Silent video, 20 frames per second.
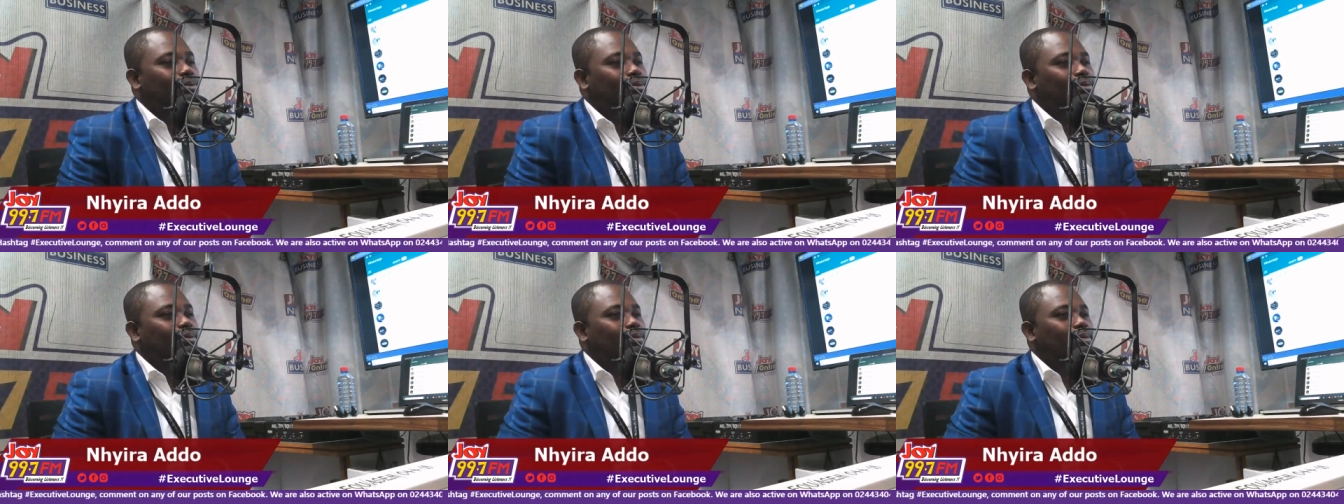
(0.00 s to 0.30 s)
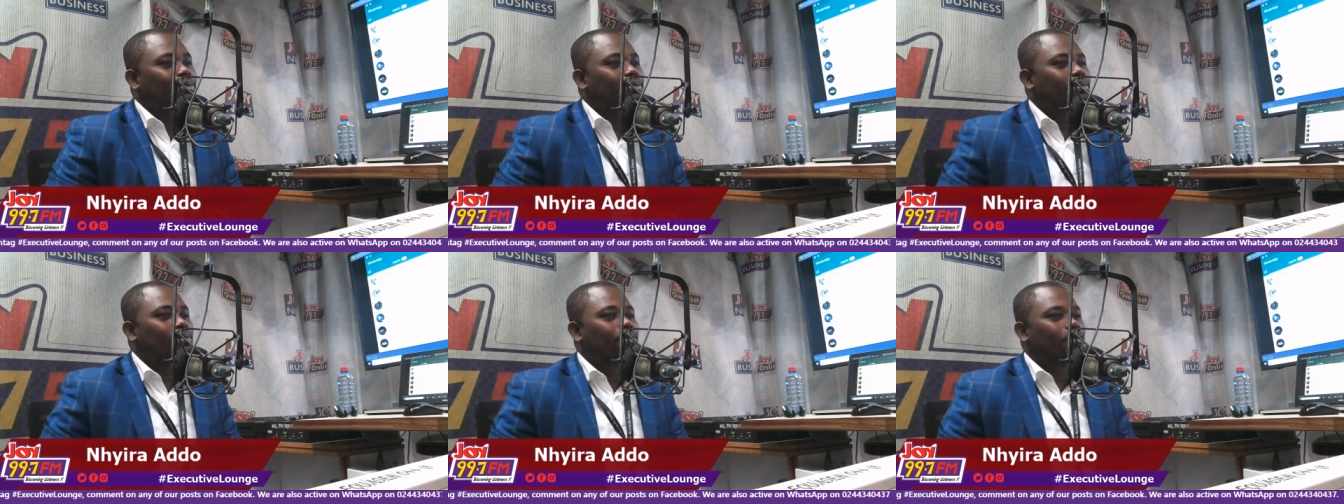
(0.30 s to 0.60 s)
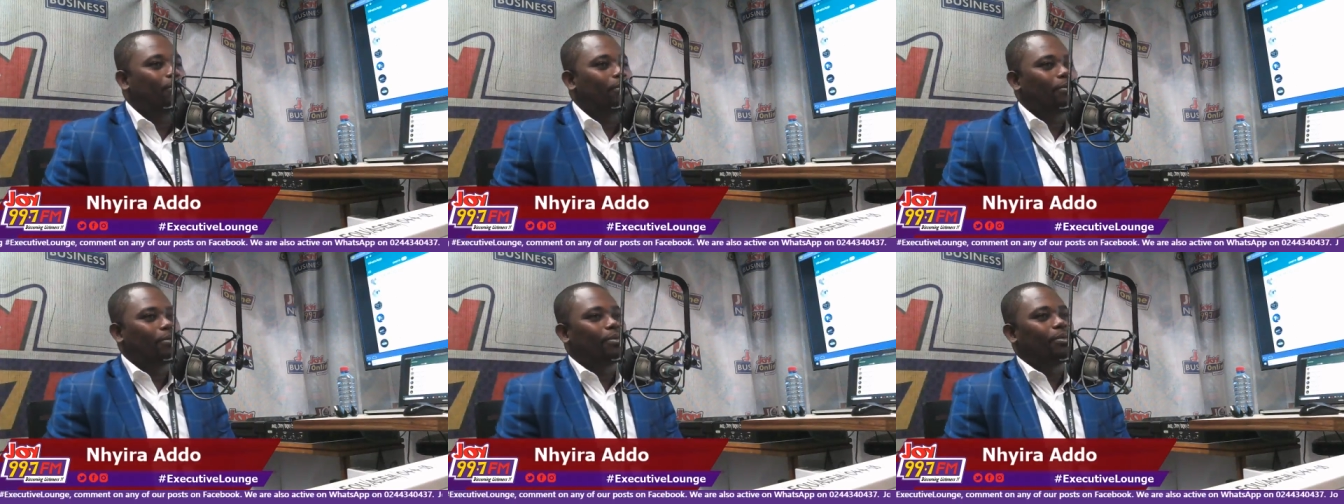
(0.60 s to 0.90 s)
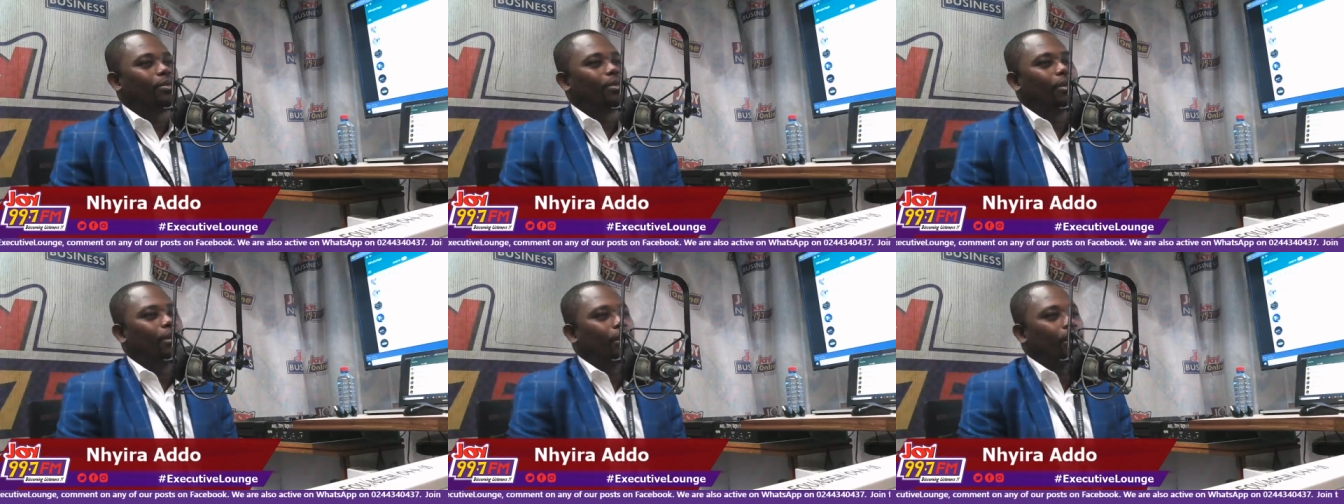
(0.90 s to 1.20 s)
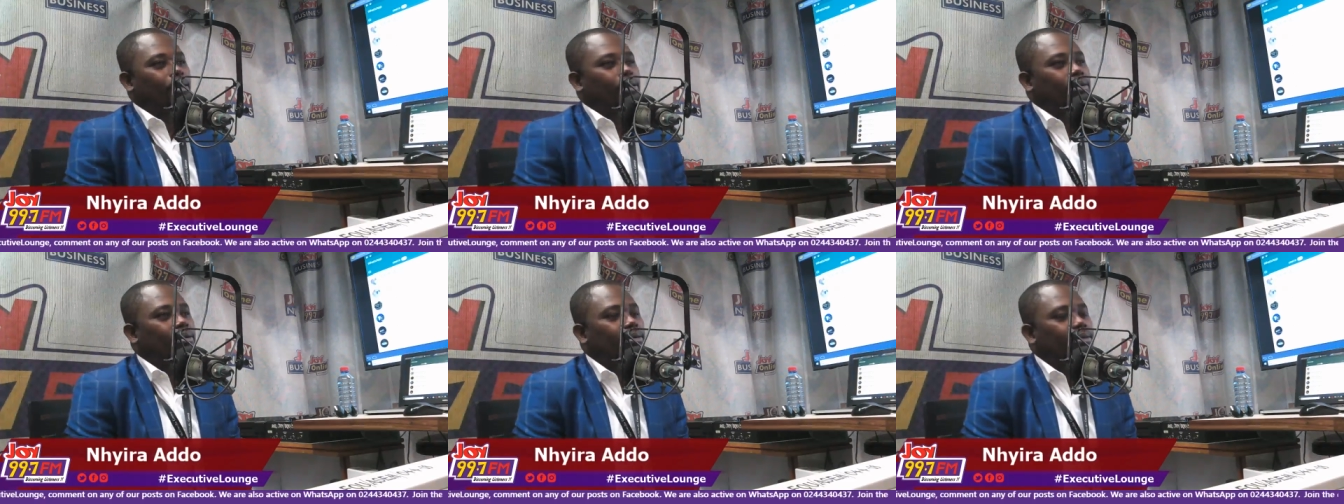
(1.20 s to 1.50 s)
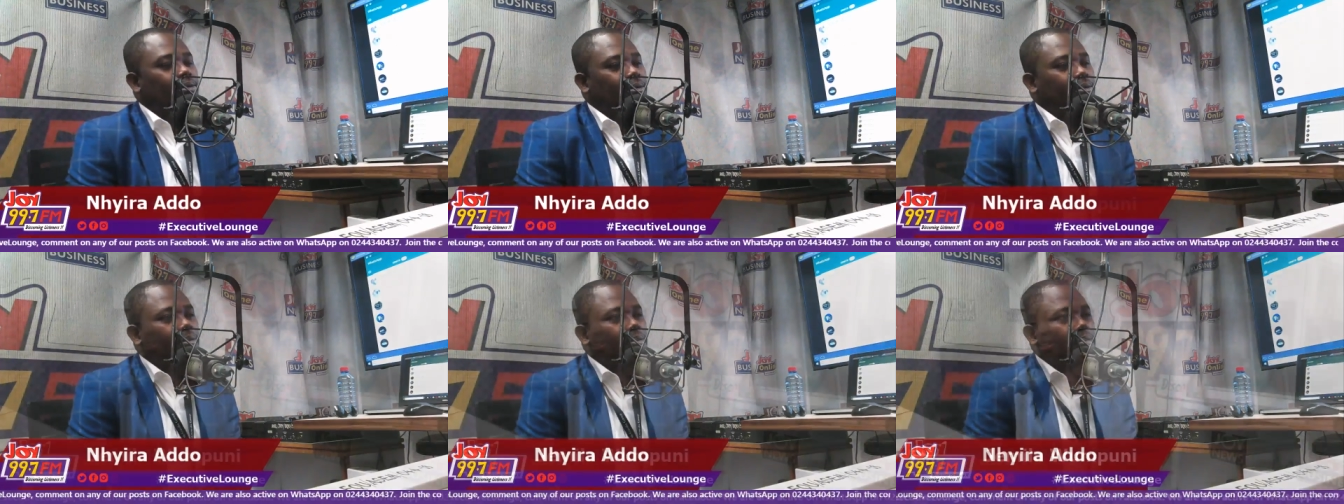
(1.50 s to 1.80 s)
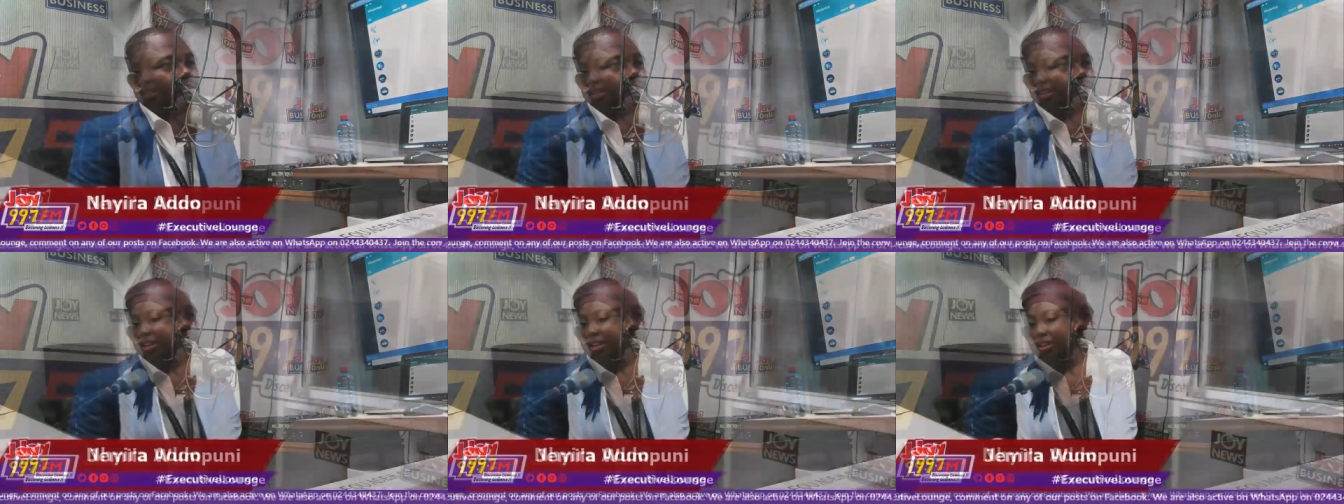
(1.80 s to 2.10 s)
that's possible because I think
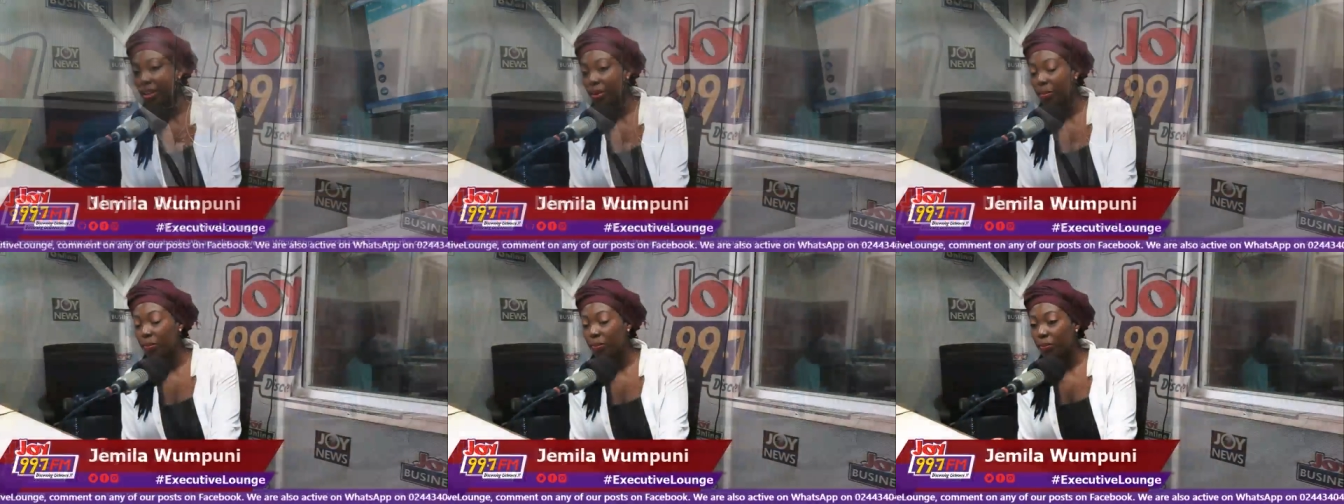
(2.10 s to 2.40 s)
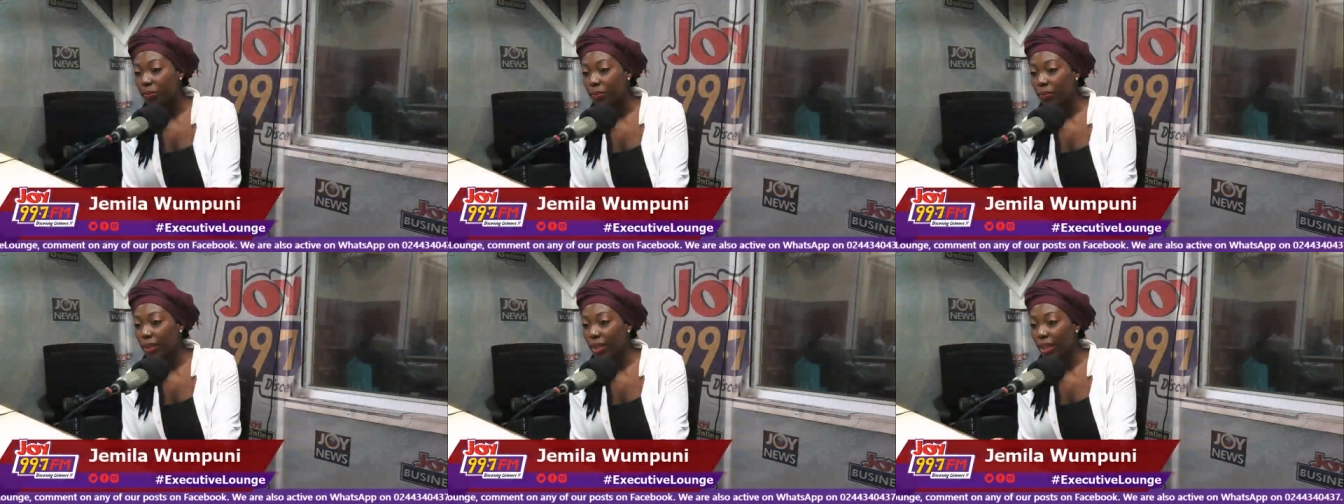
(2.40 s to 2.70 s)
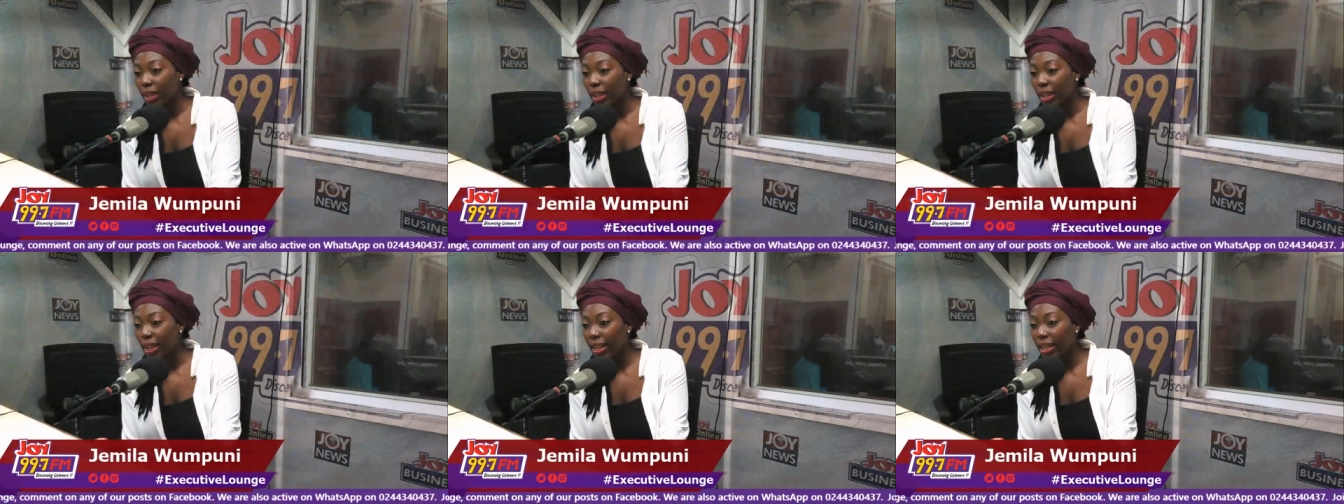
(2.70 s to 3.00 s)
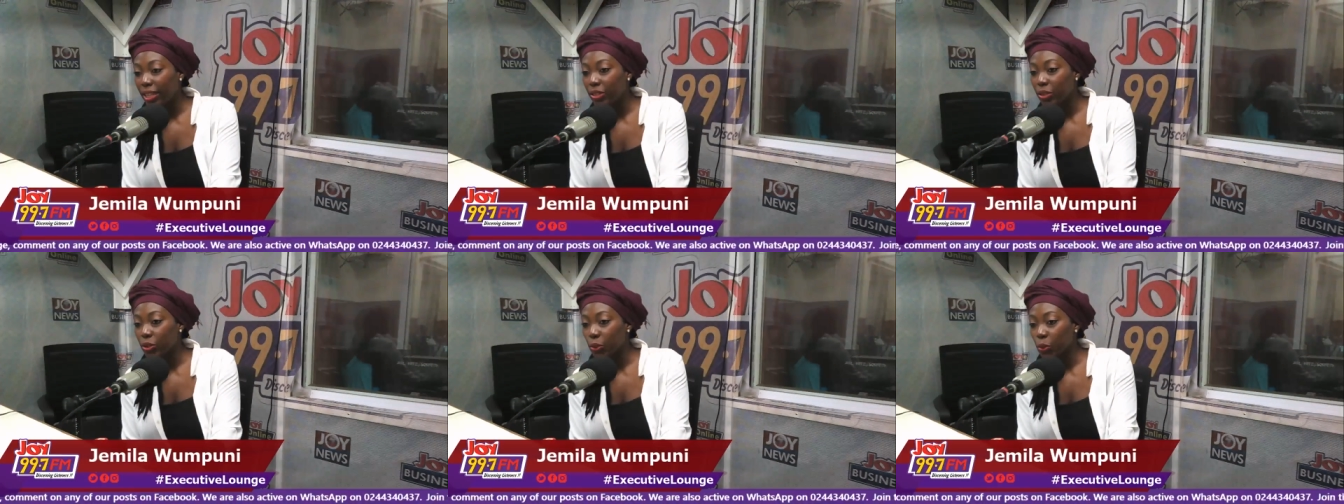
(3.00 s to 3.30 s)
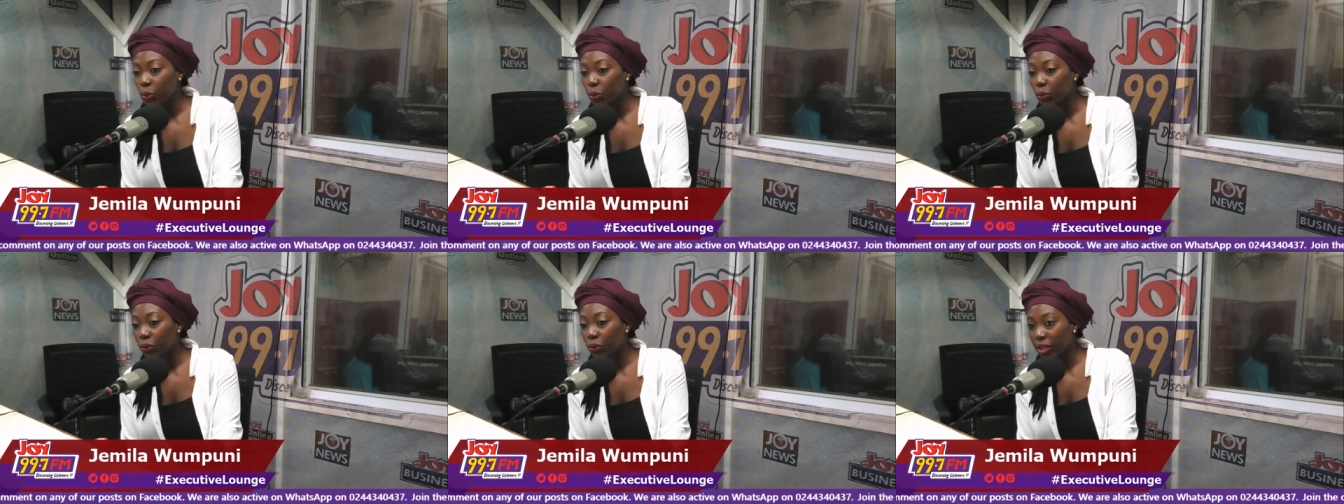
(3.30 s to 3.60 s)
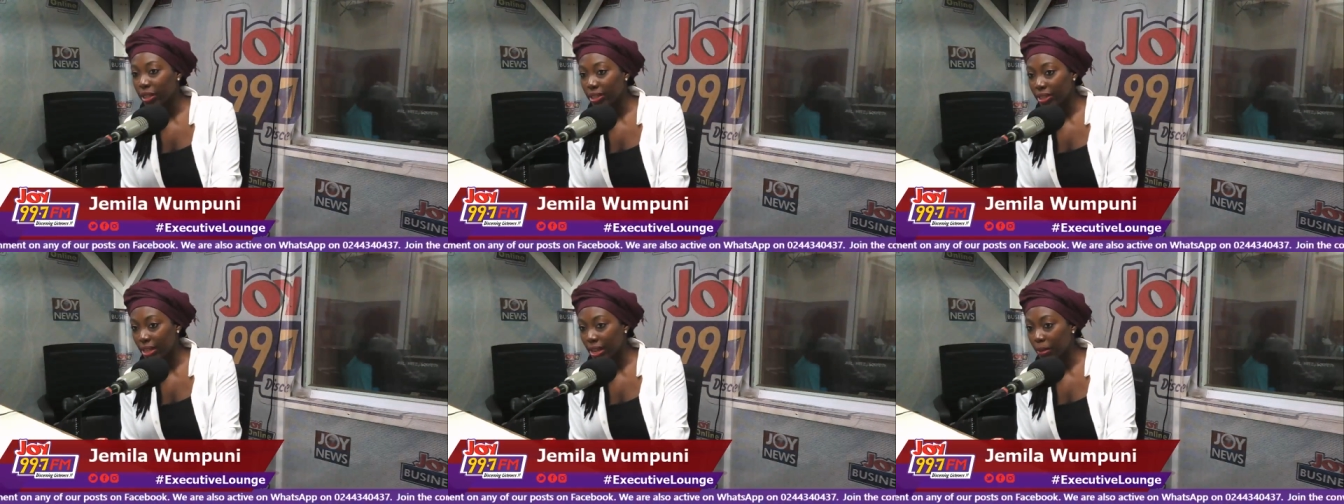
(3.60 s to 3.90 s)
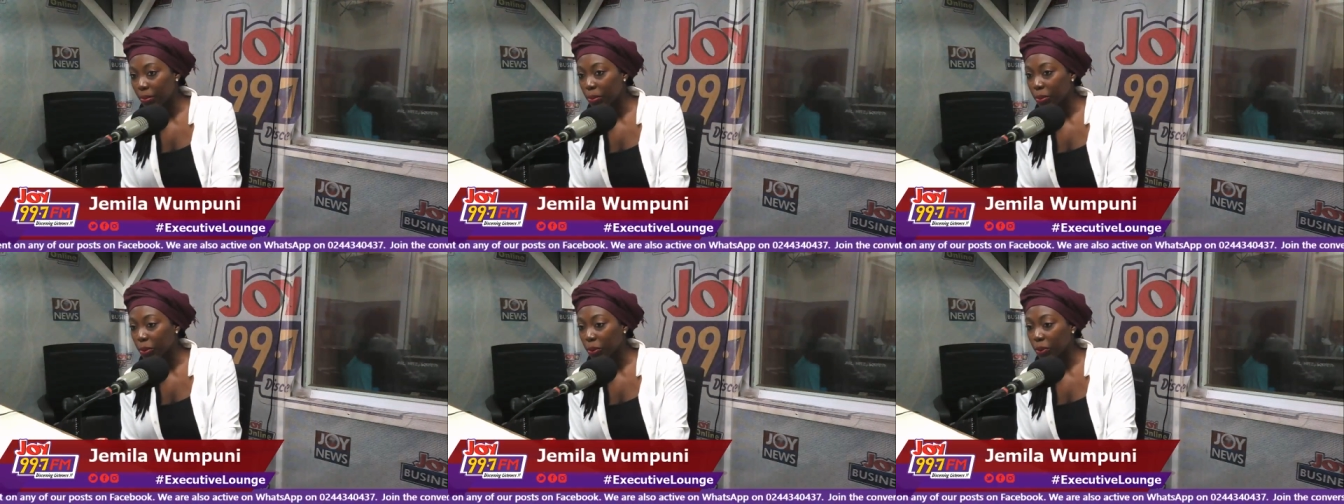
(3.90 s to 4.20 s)
um, in school, for
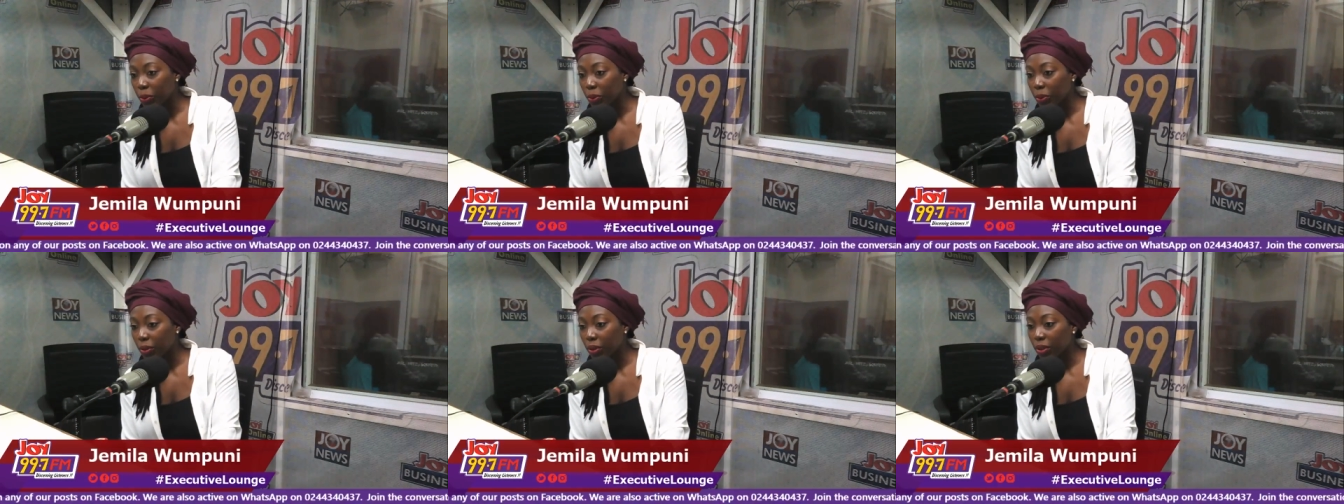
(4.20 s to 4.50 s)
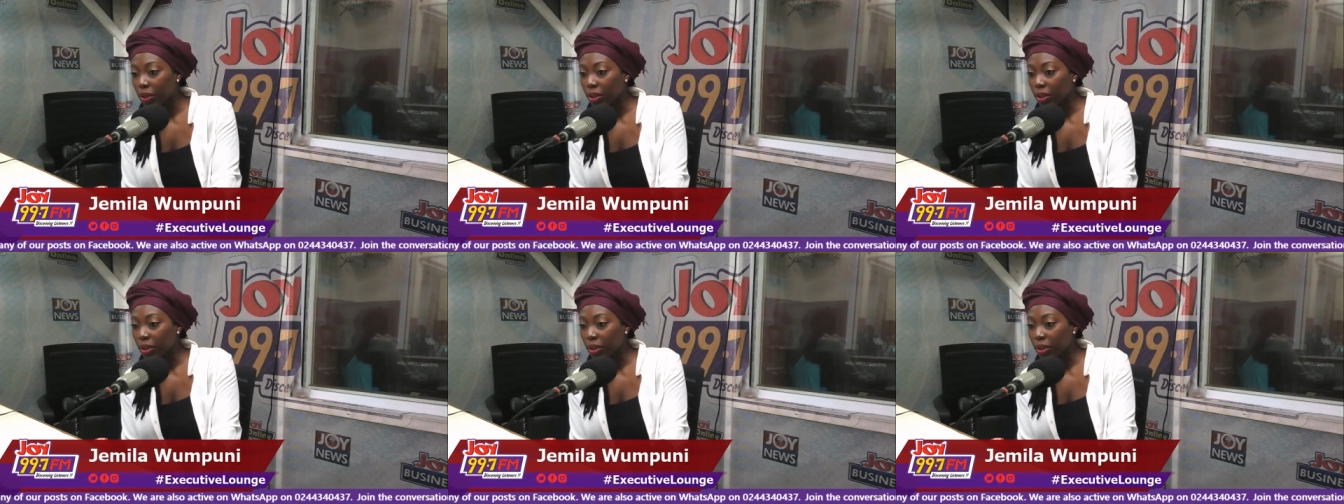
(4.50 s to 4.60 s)
example,